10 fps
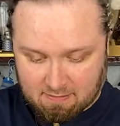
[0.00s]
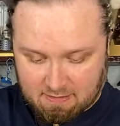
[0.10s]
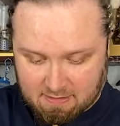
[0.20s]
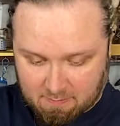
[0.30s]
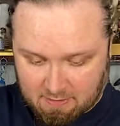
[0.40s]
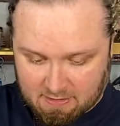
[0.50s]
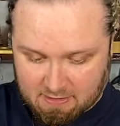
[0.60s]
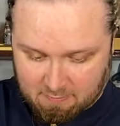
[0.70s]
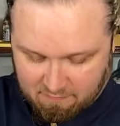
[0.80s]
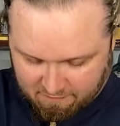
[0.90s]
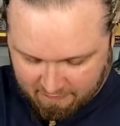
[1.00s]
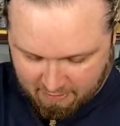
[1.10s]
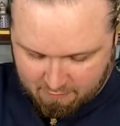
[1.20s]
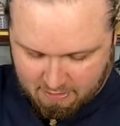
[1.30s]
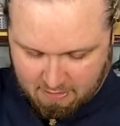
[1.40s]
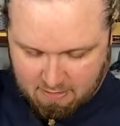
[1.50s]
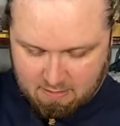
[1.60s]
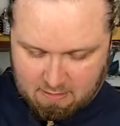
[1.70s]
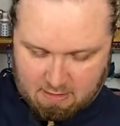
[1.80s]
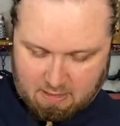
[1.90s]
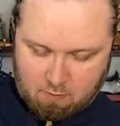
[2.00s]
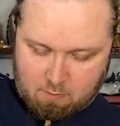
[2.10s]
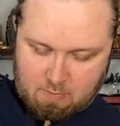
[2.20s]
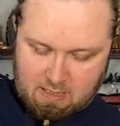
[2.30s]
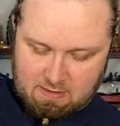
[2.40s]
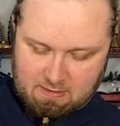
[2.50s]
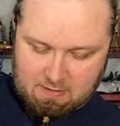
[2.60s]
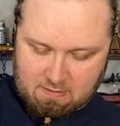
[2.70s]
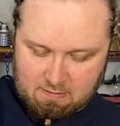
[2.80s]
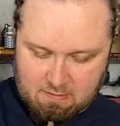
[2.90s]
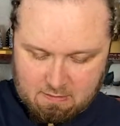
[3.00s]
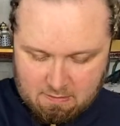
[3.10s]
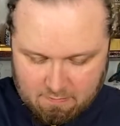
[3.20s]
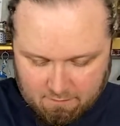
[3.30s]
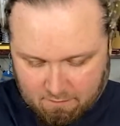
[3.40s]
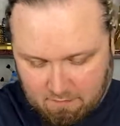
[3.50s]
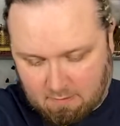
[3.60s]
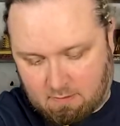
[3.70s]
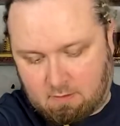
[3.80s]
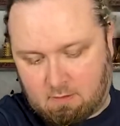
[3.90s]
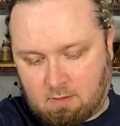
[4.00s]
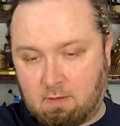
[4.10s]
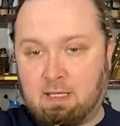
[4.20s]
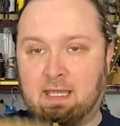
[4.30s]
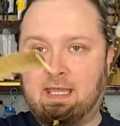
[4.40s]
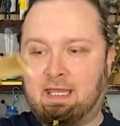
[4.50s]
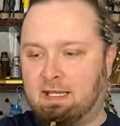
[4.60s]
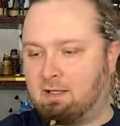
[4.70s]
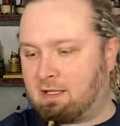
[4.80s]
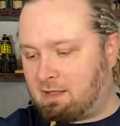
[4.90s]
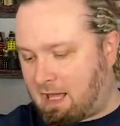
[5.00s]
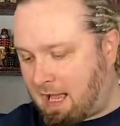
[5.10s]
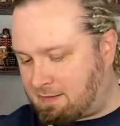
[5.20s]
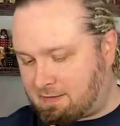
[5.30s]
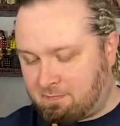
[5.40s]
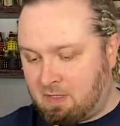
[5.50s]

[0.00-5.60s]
Because some of these can be very hit or miss. Hey, look at that.